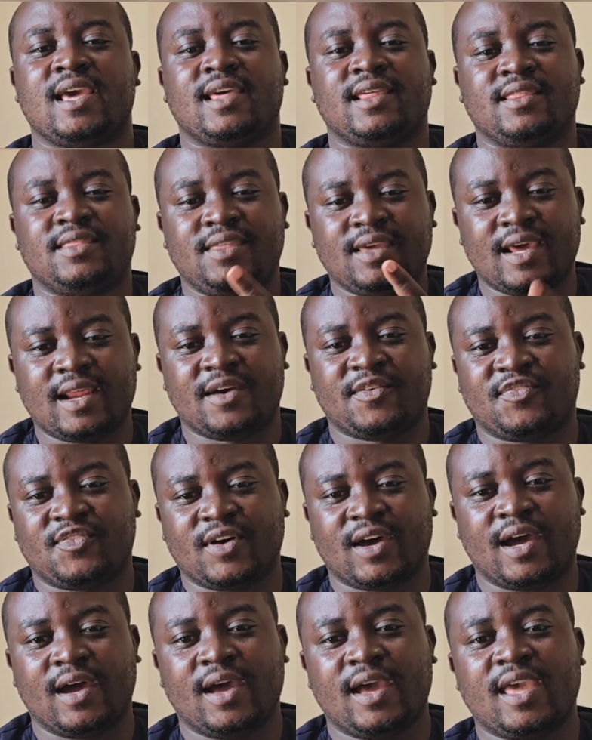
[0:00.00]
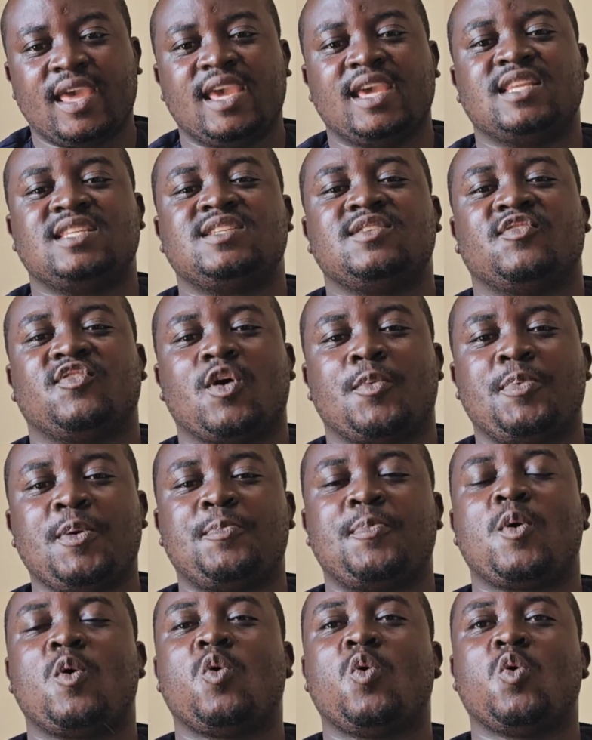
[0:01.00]
Therefore, for
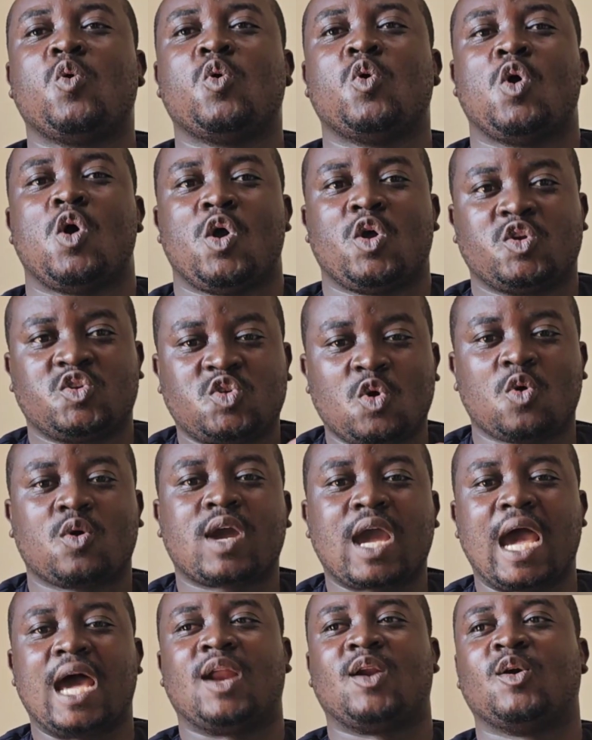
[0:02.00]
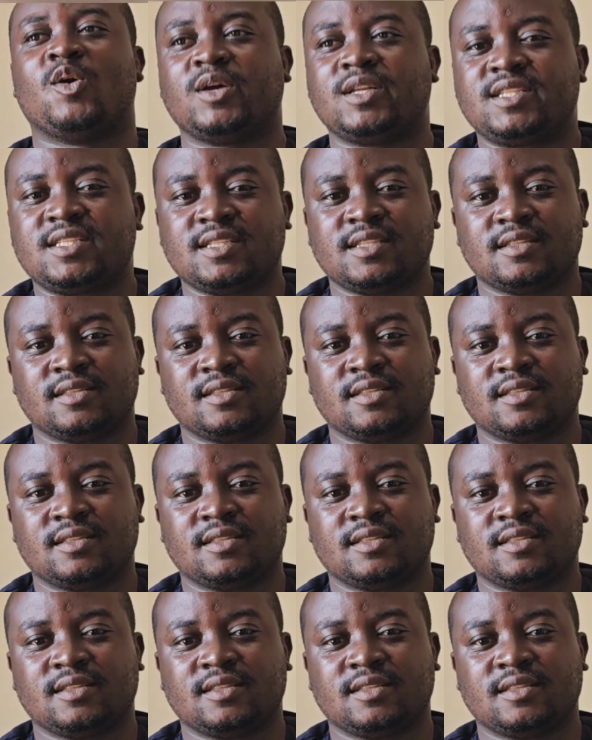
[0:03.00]
people who talk a lot,